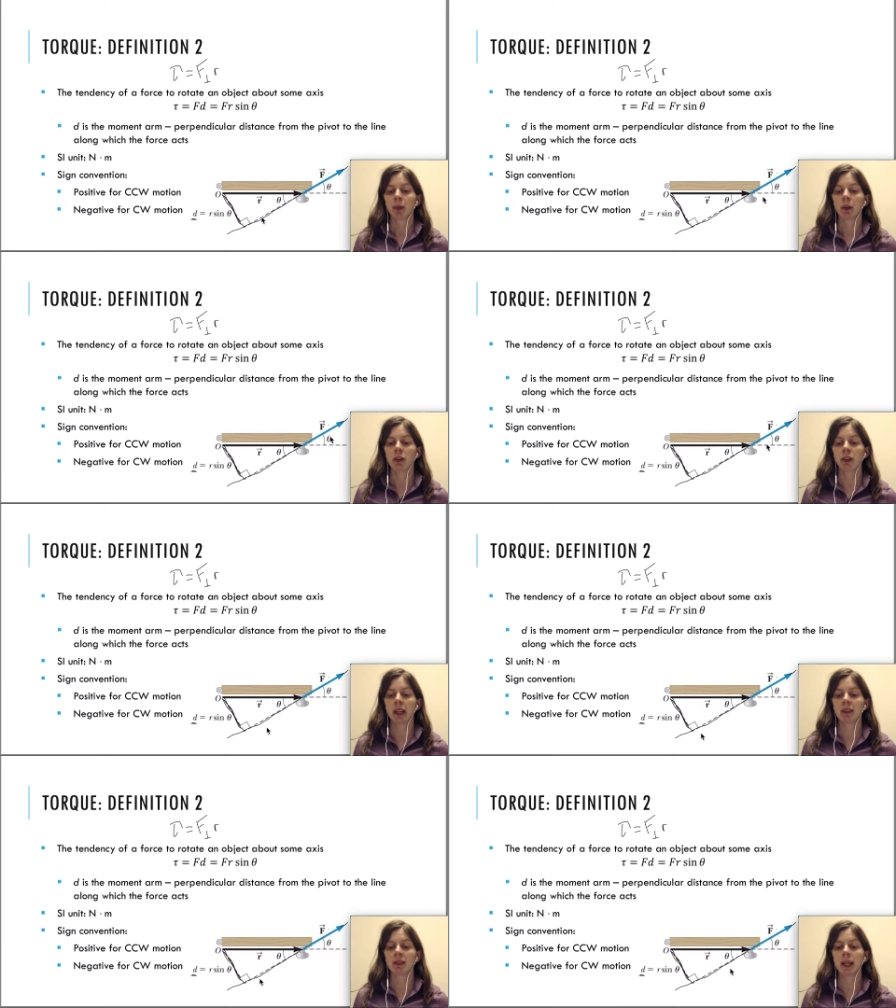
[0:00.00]
Just
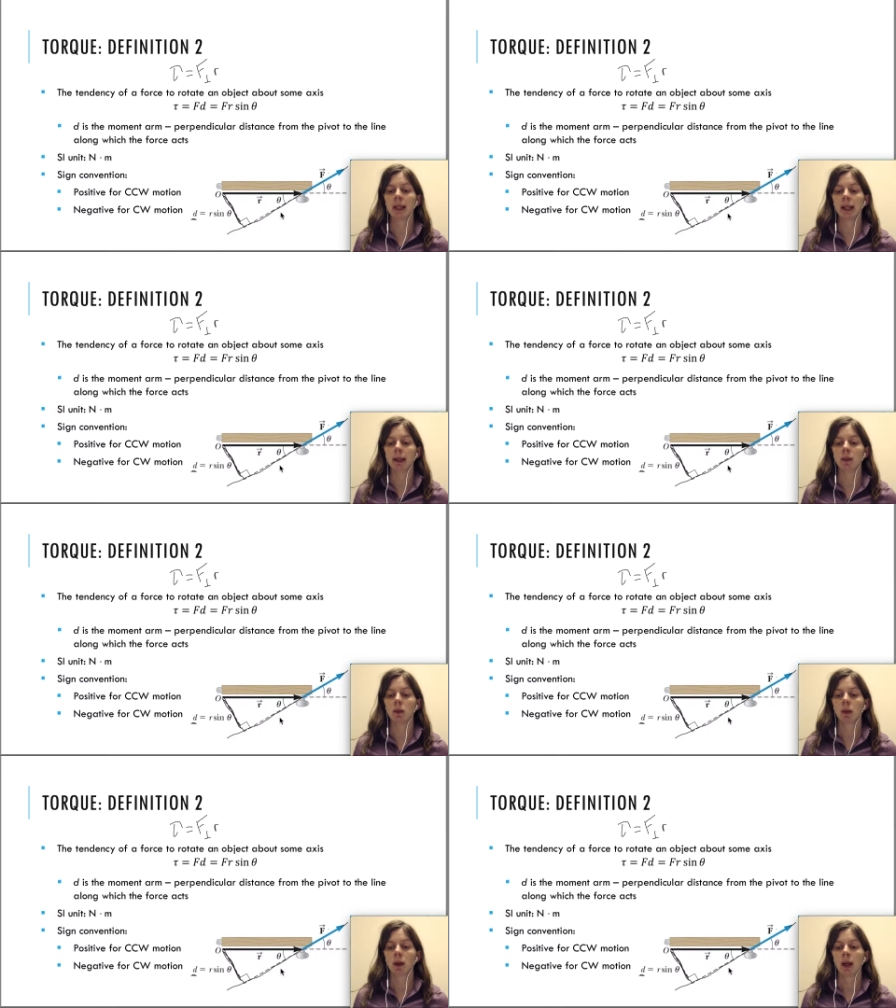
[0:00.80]
extend it.
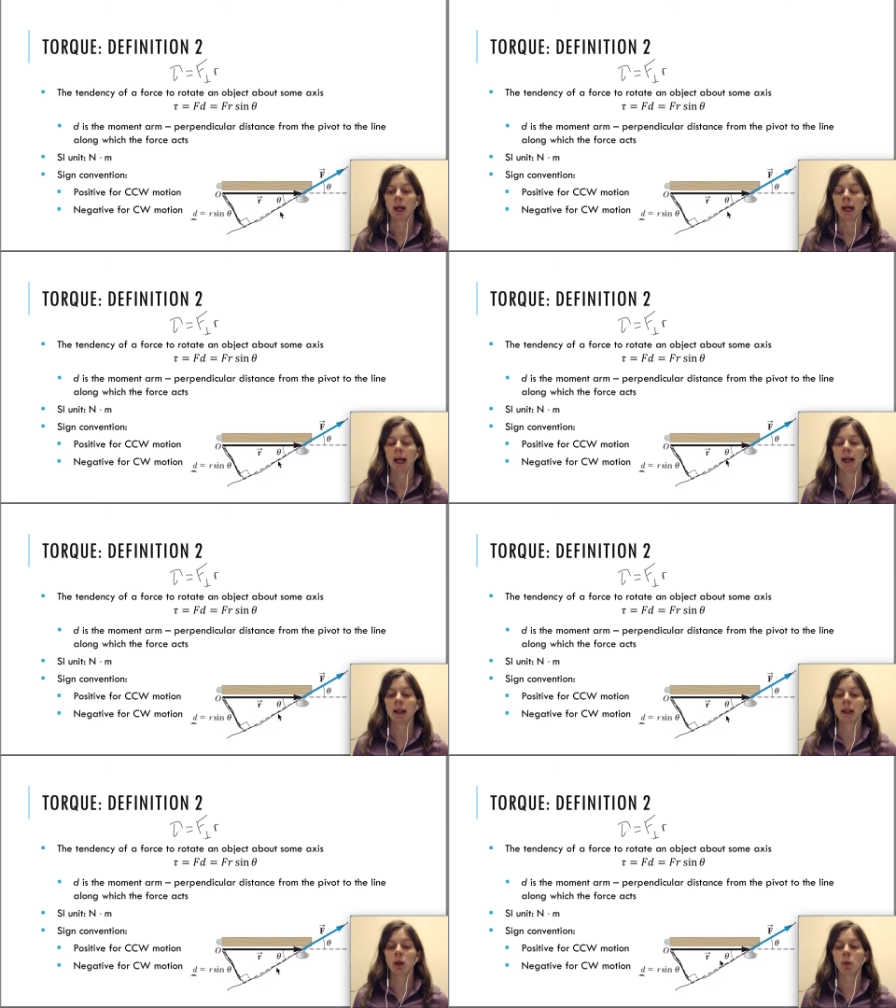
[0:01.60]
And
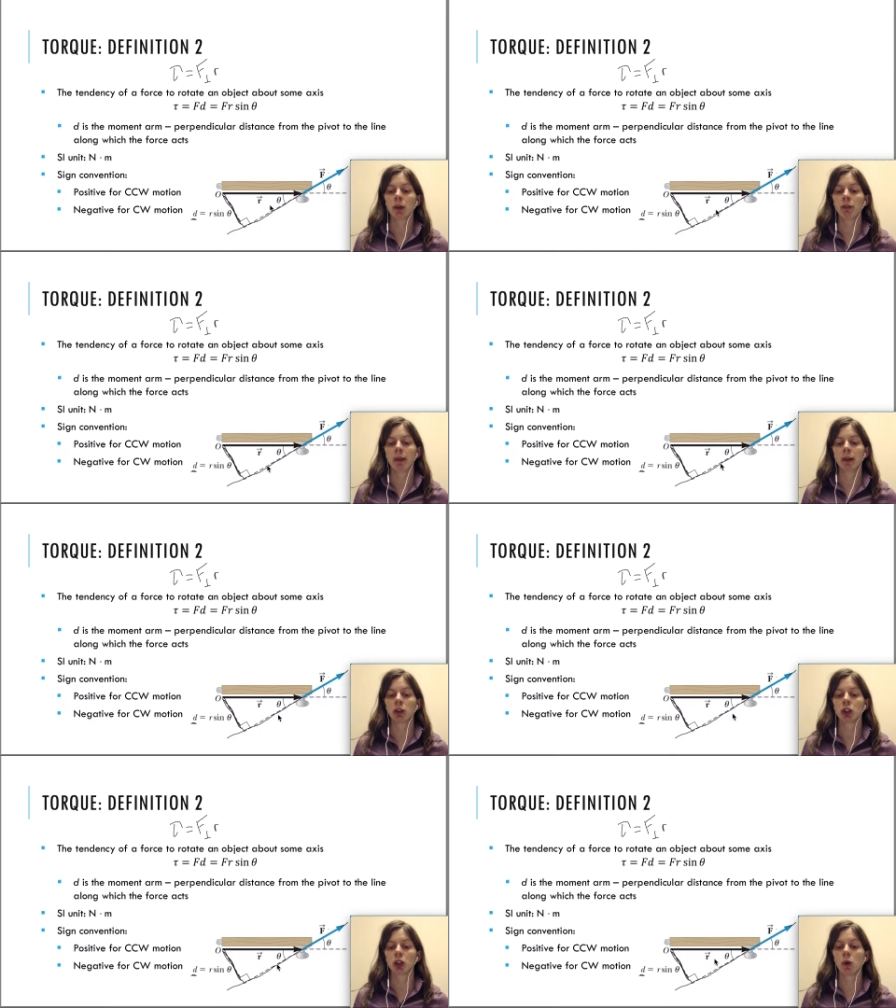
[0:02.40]
then you want to find the
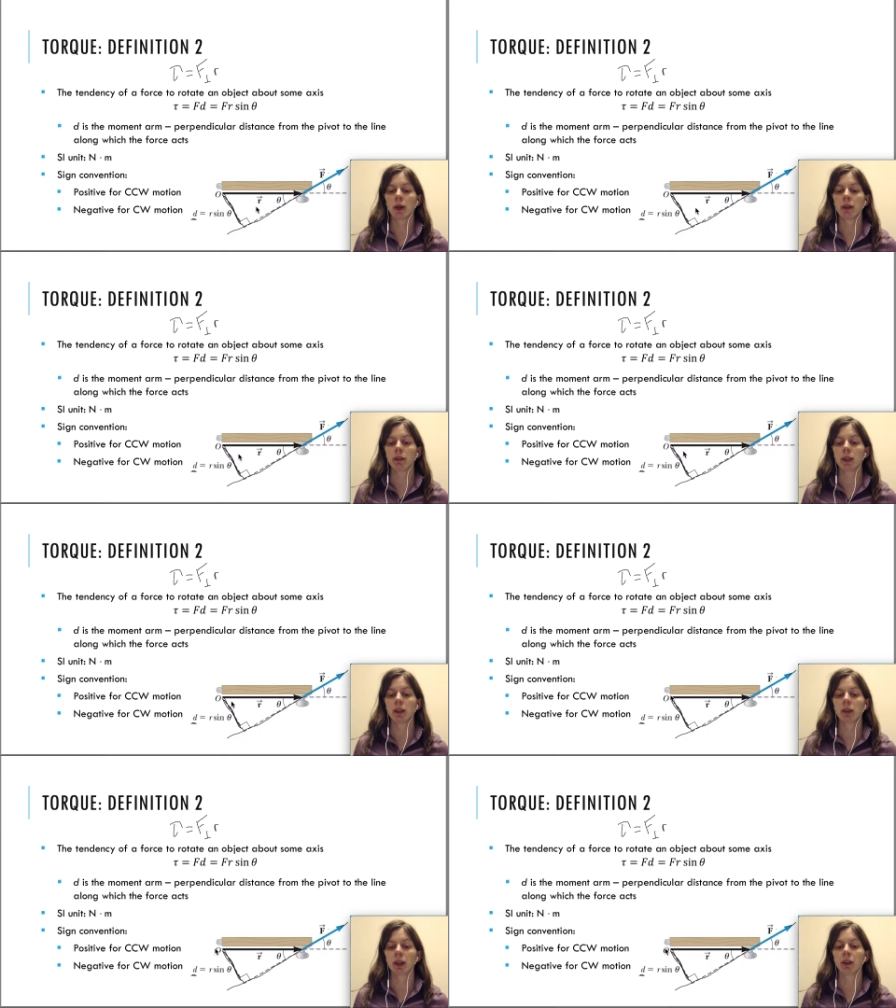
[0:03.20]
shortest
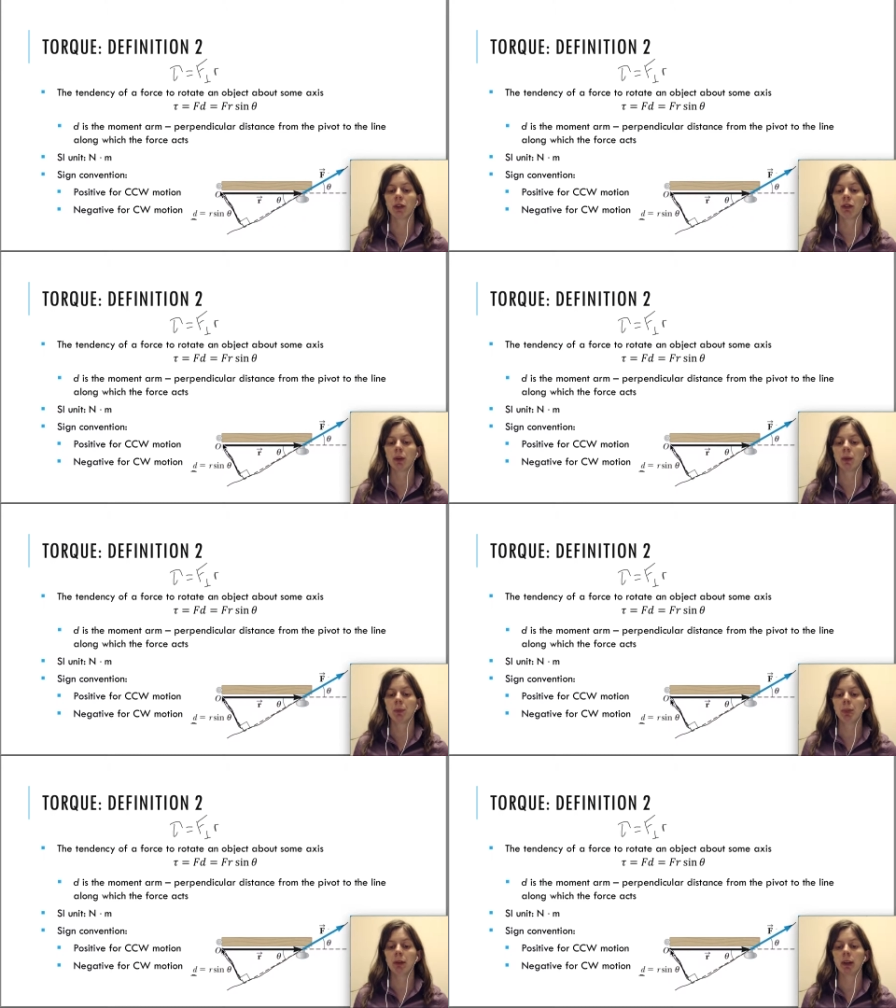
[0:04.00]
distance from the
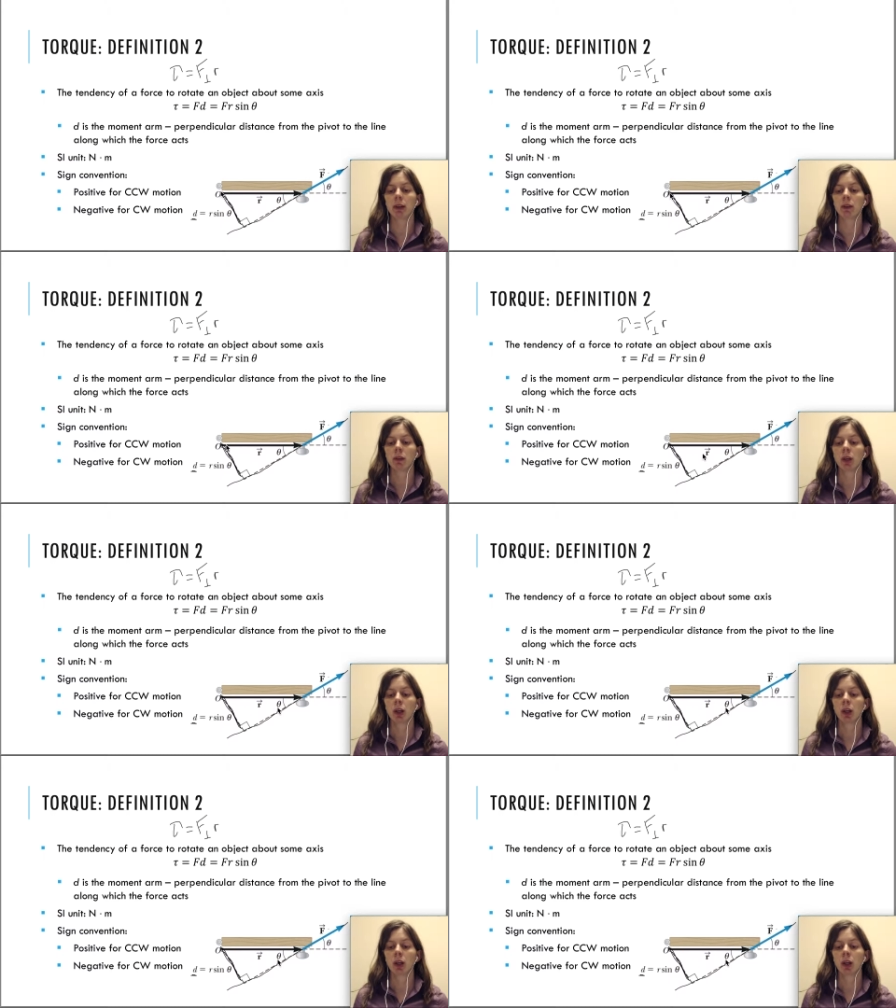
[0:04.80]
pivot